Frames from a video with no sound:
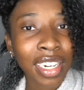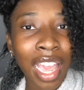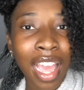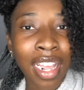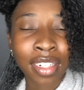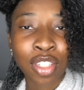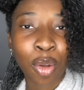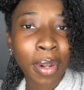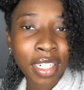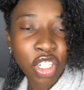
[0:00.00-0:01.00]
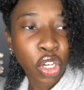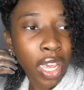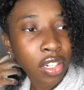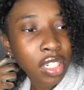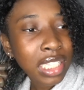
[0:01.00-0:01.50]
and so much has
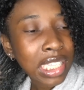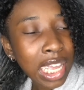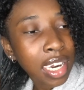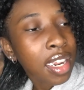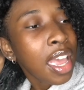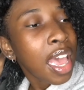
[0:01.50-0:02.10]
changed since then.